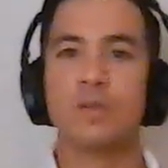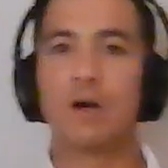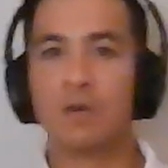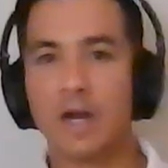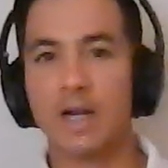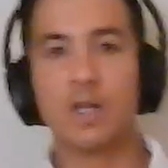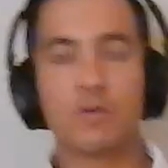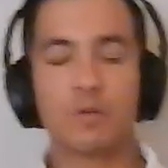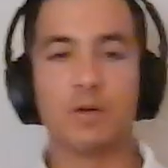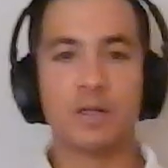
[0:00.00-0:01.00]
All right, hello
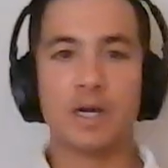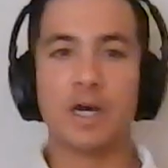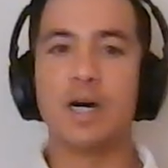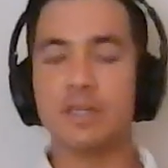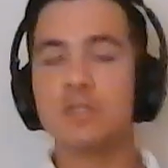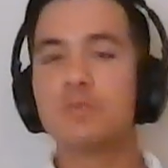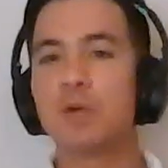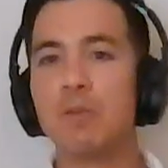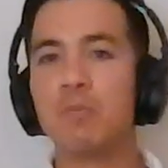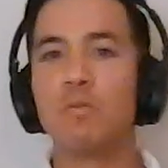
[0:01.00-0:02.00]
everyone. Uh, in this
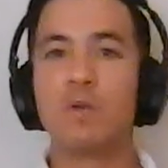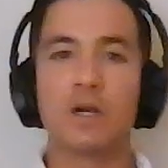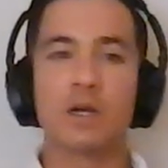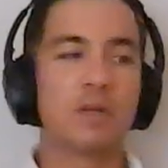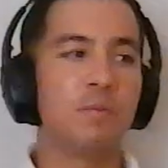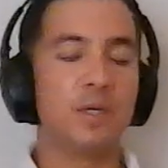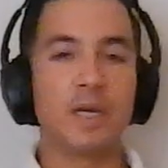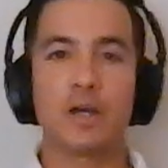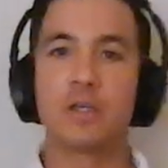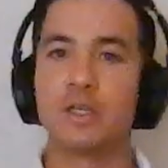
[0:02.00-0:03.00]
problem, we are going to be
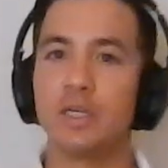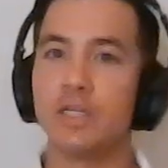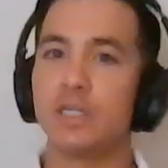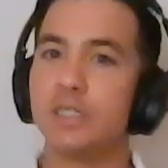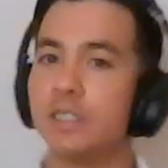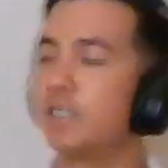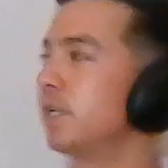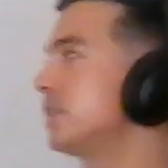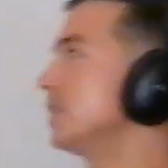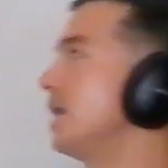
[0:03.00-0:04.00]
calculating
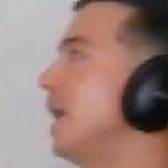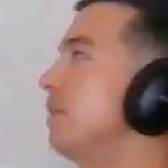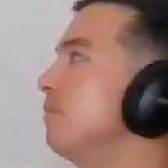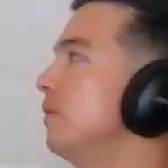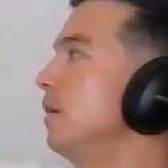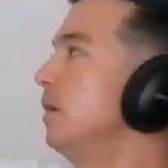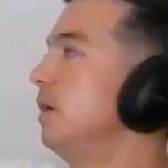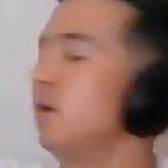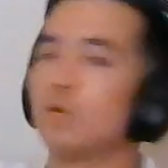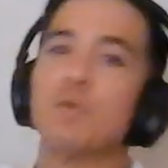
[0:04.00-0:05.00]
detention time.
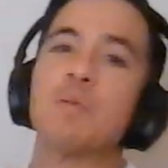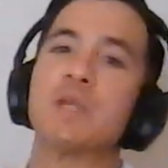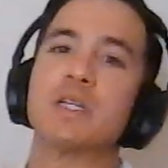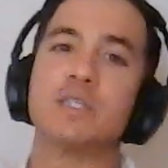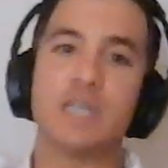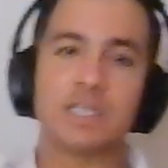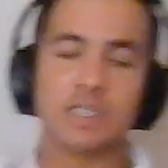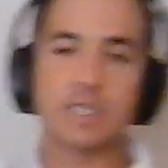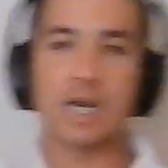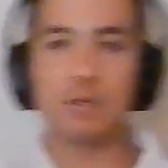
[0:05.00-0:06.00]
Remember that
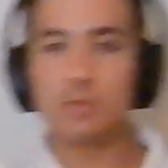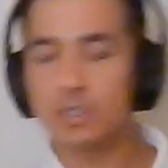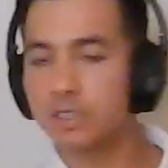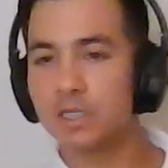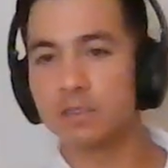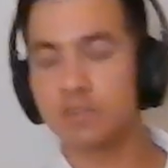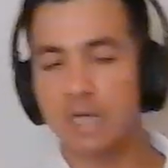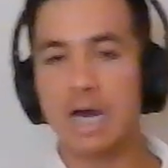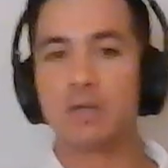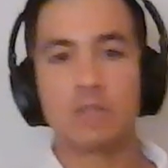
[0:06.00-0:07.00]
detention time just tells us
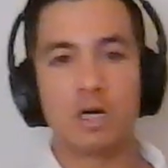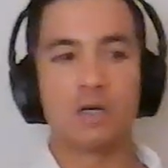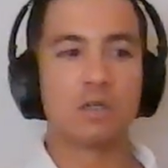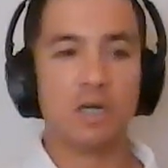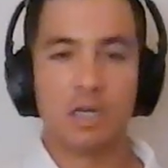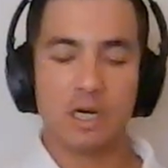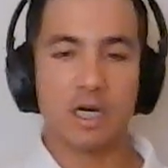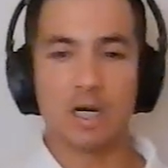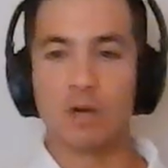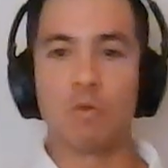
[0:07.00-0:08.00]
how long
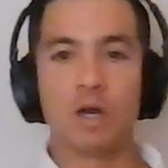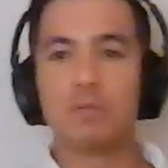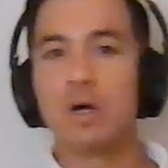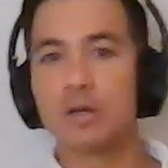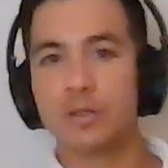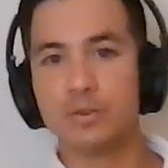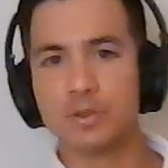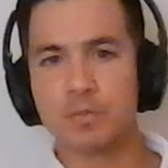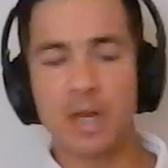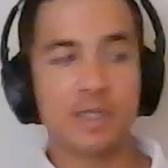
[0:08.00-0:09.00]
uh, a water molecule
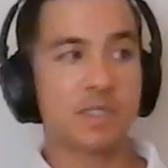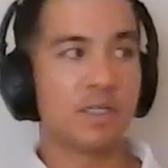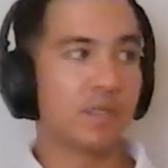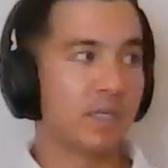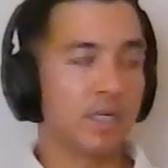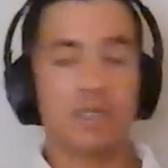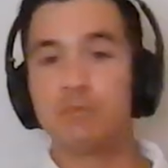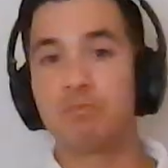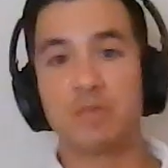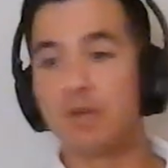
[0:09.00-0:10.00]
spends in, in any
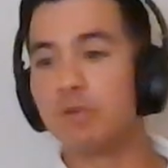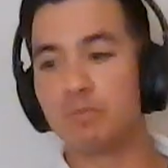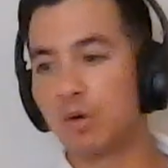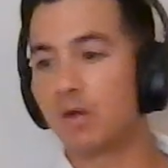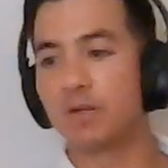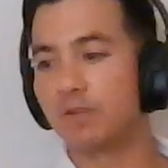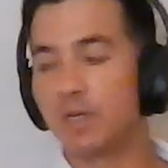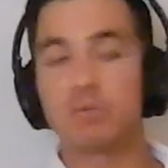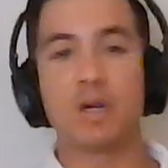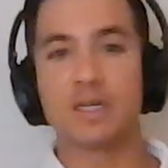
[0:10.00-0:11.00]
given part of
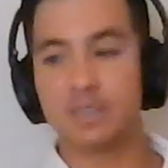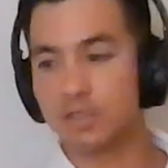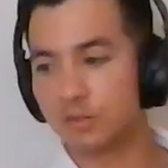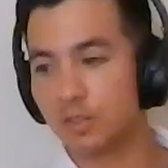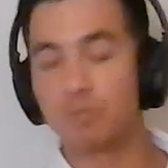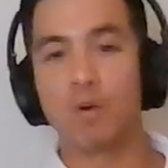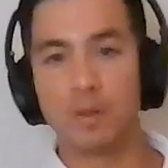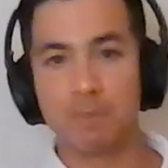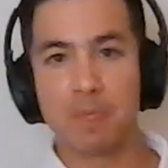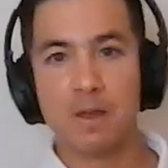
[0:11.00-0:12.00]
any process or any
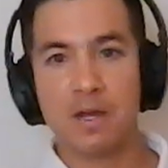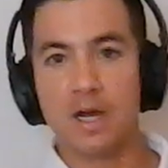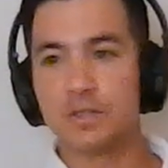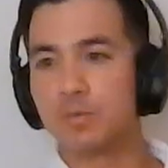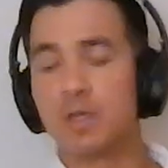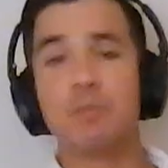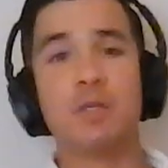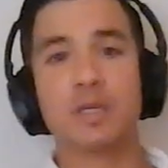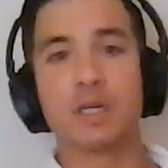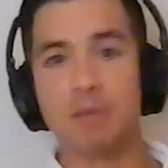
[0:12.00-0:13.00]
point. Uh, so we could be
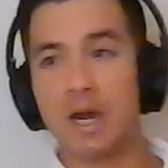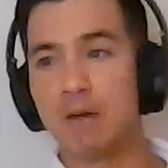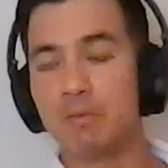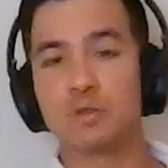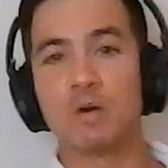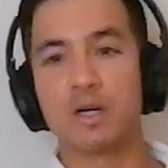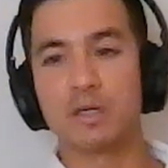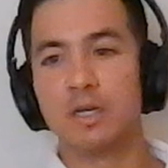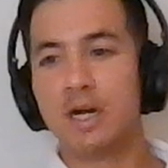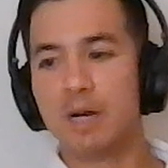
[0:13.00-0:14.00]
looking about how much
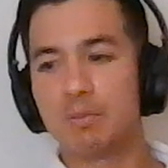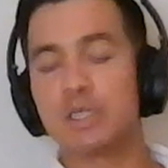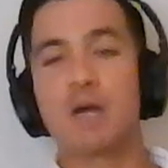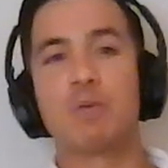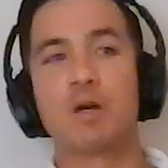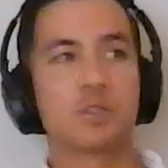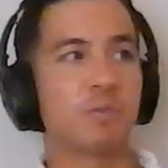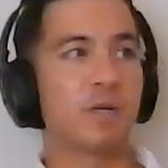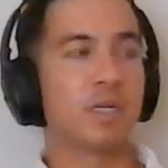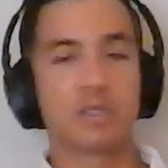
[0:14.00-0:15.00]
water, how much time water is
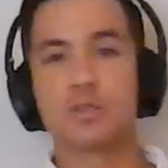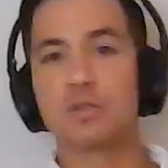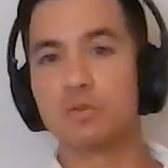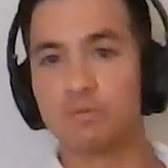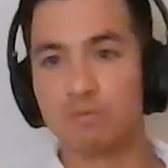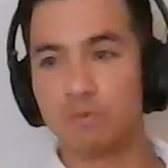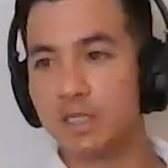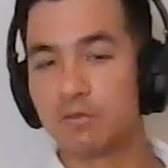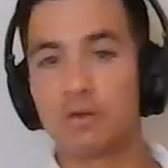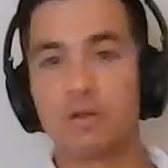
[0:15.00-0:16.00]
spending in a certain
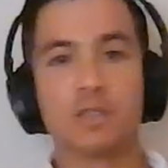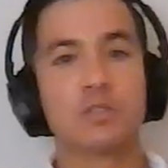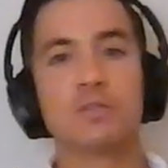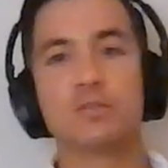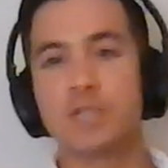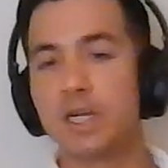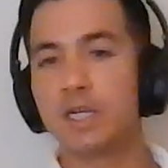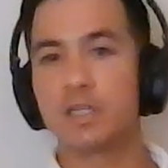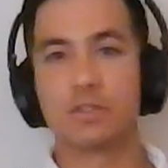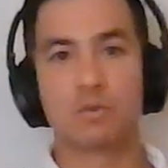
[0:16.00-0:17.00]
reservoir, in a certain tank,
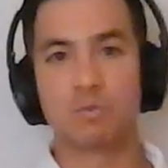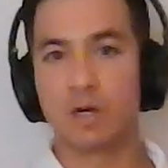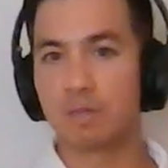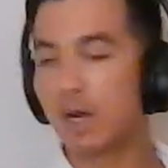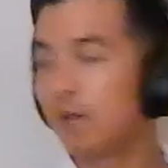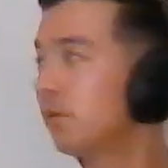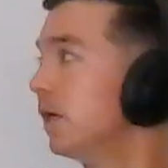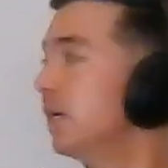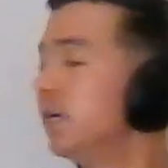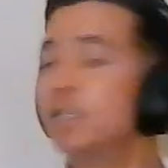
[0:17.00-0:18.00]
in a certain water pipe.
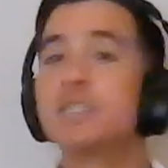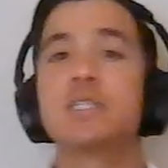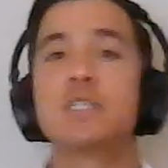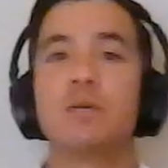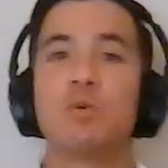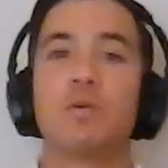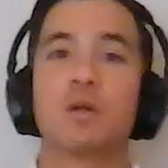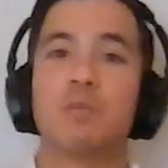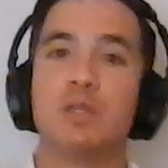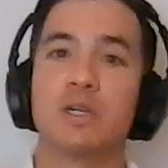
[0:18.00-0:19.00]
In this example, we're
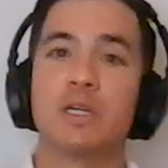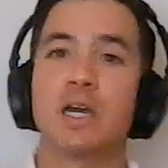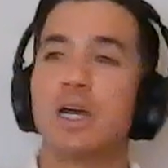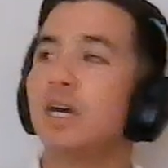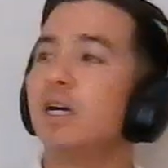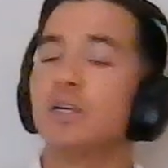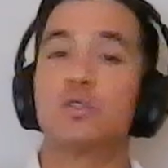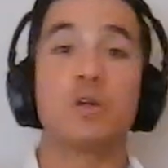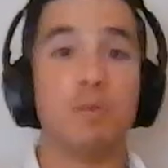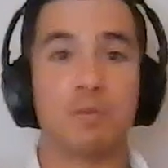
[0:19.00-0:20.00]
going to be looking at
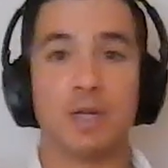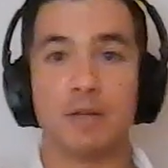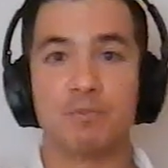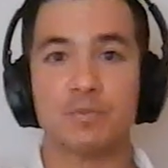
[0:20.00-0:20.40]
treatment plant.